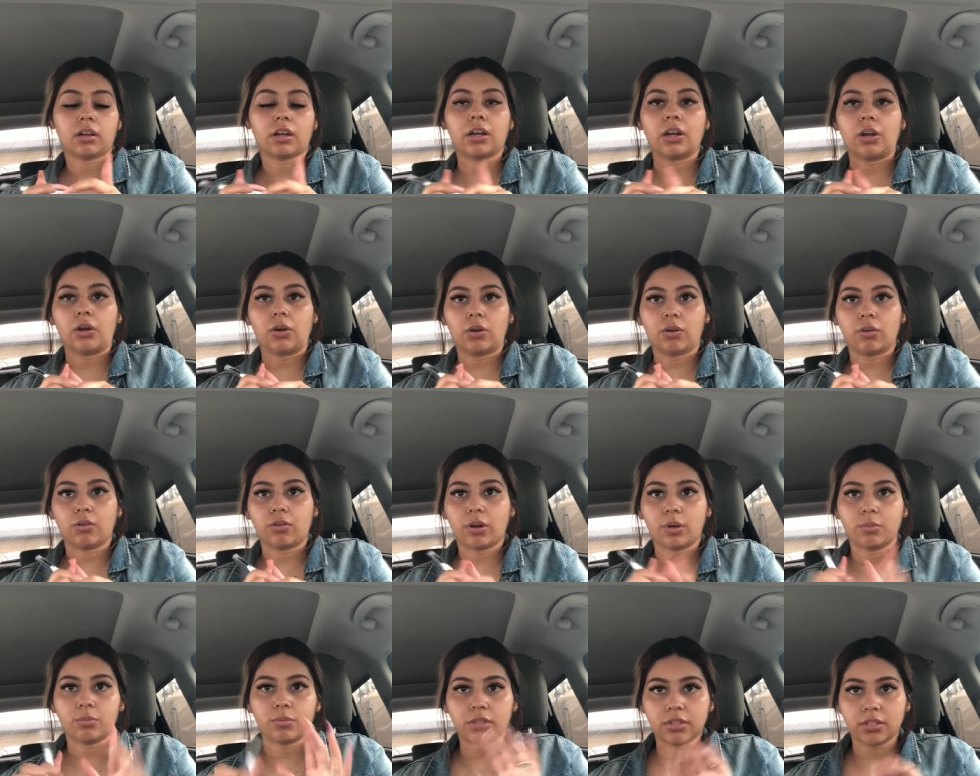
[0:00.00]
I don't know.
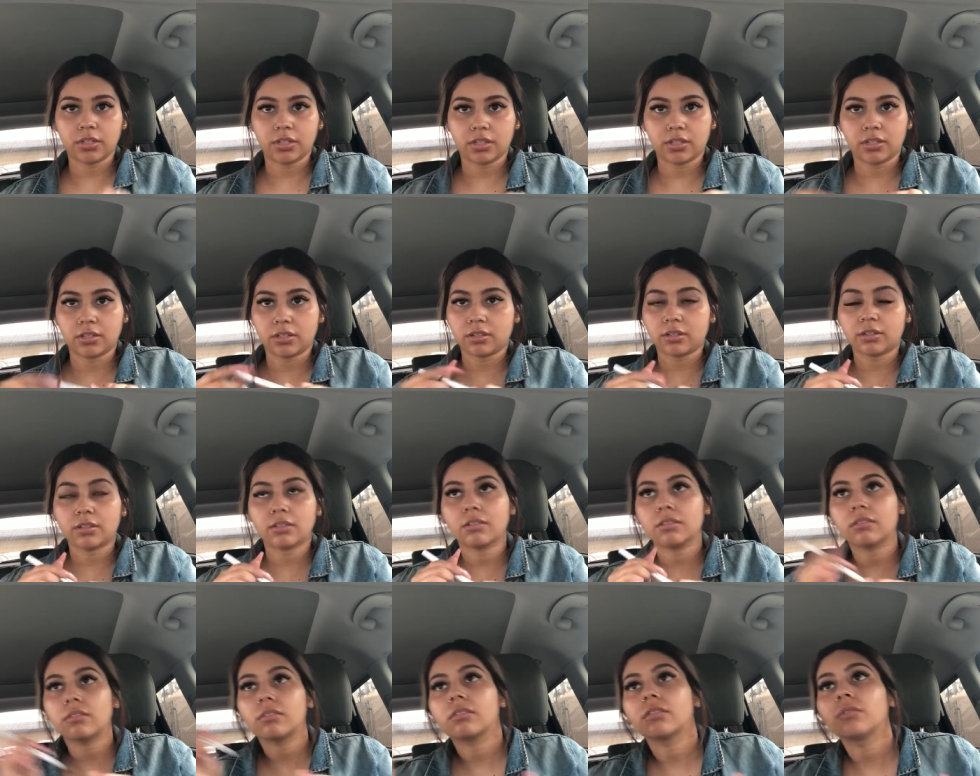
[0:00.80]
I'm just,
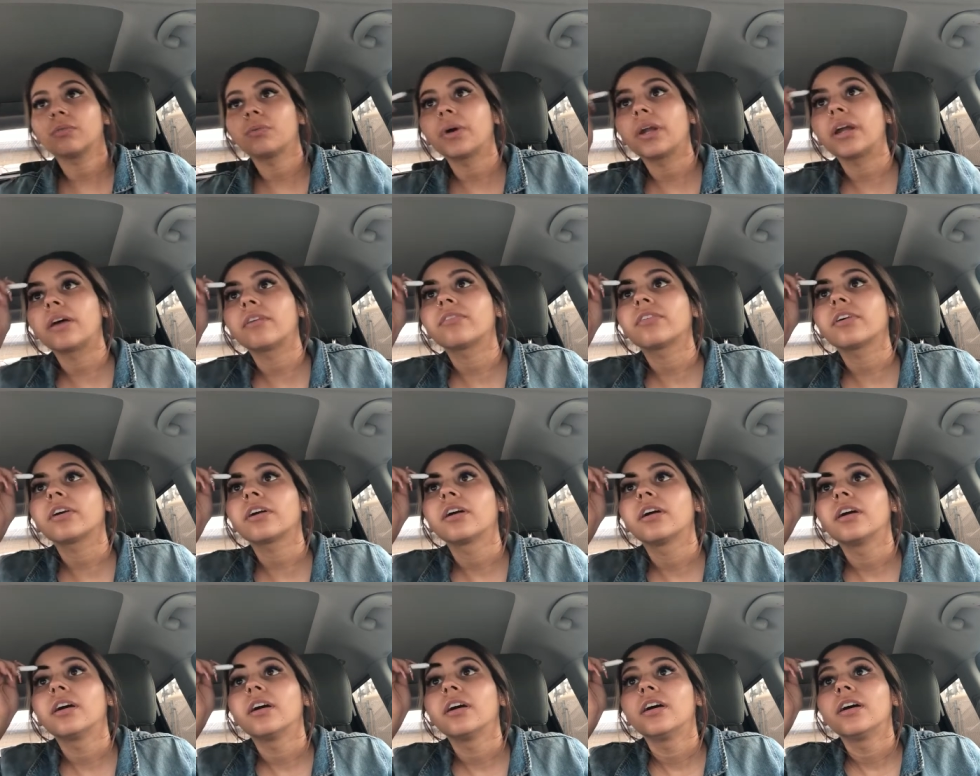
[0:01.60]
whatever.